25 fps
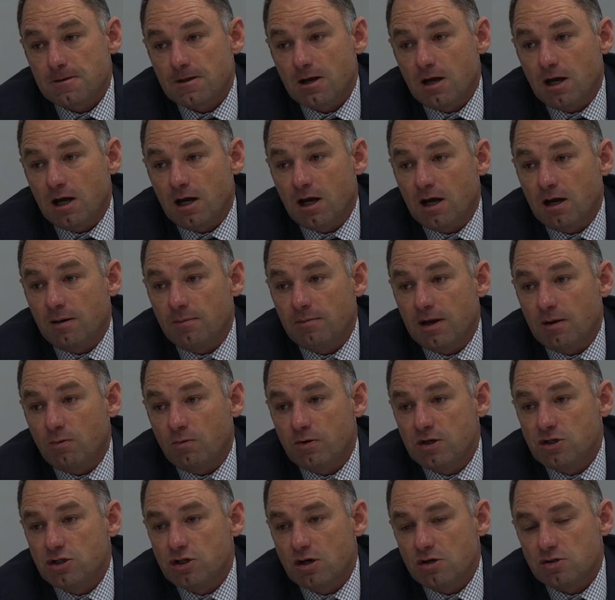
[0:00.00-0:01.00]
and we
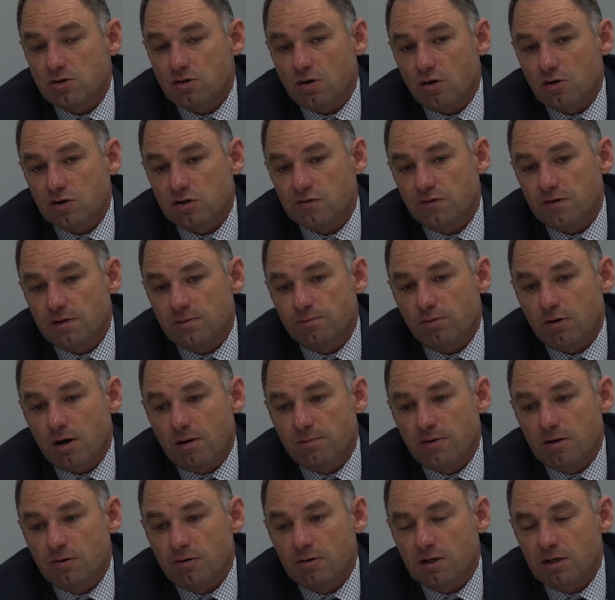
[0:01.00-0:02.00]
chose Oxford
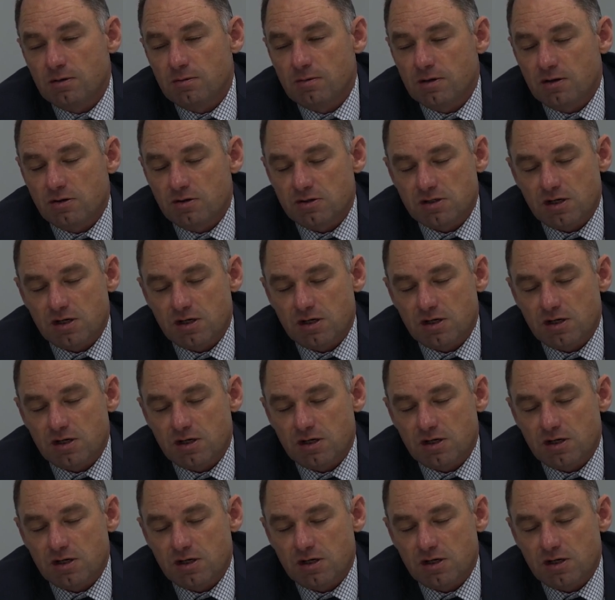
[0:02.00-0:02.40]
primarily because